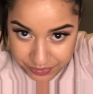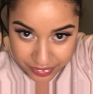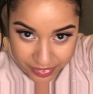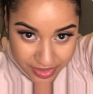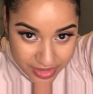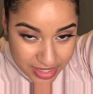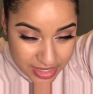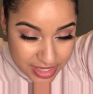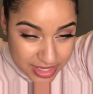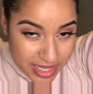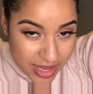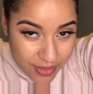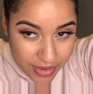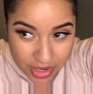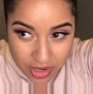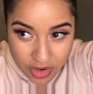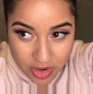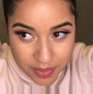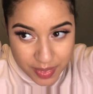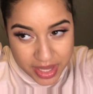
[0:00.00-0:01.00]
This is how I
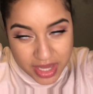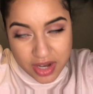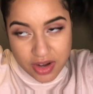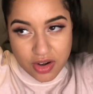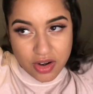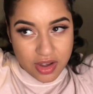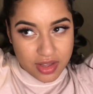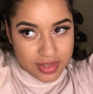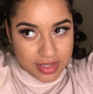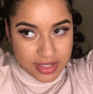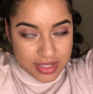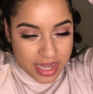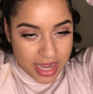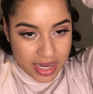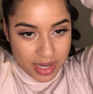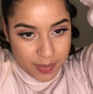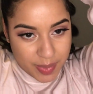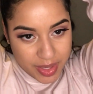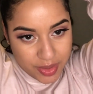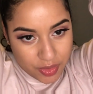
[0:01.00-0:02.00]
curl my hair all the
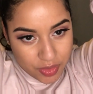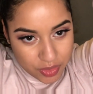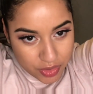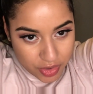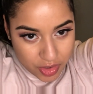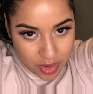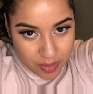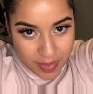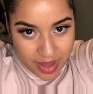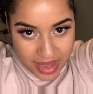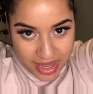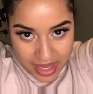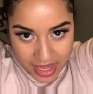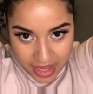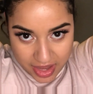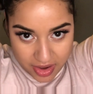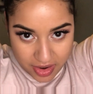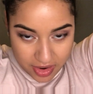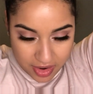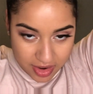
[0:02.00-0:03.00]
time. I don't curl my
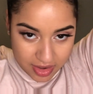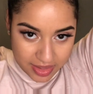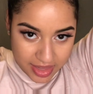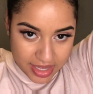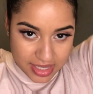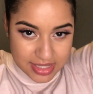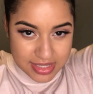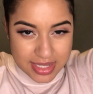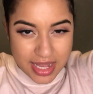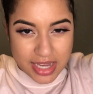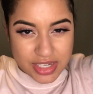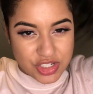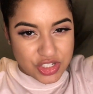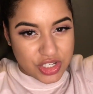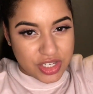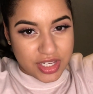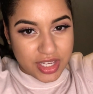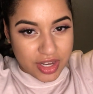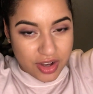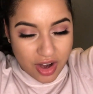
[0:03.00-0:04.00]
hair like
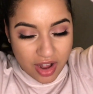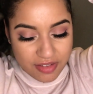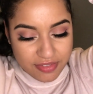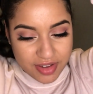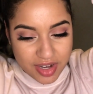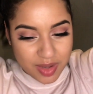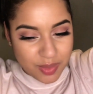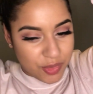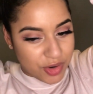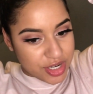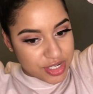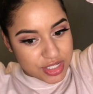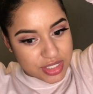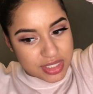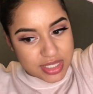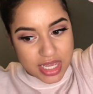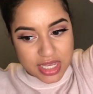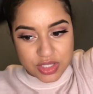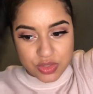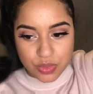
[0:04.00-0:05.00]
sectioning it off anymore. It just
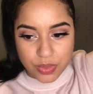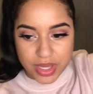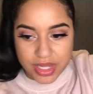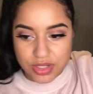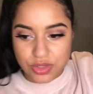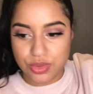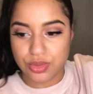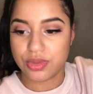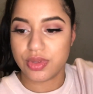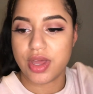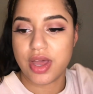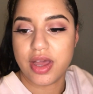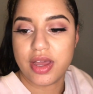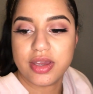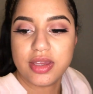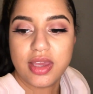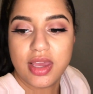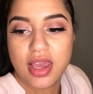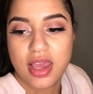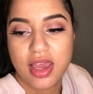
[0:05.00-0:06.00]
takes way too long.
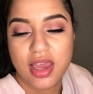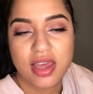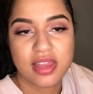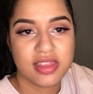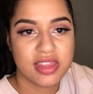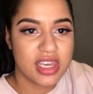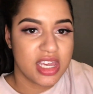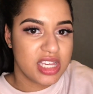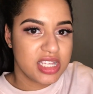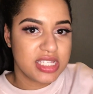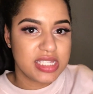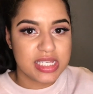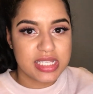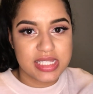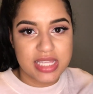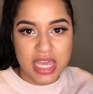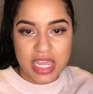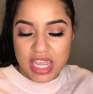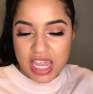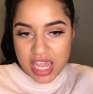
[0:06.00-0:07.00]
This is
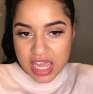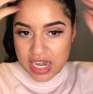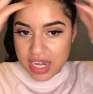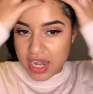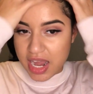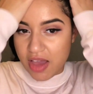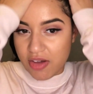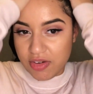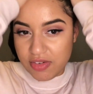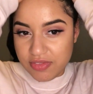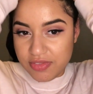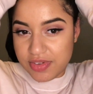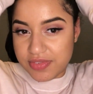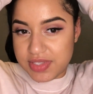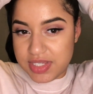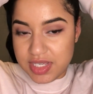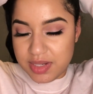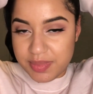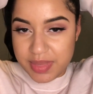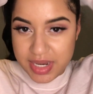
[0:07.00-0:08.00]
like in and out in
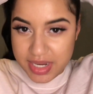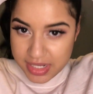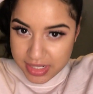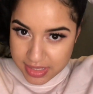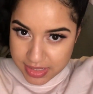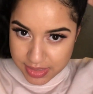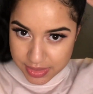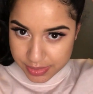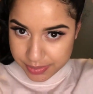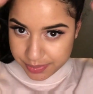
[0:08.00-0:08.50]
15 minutes.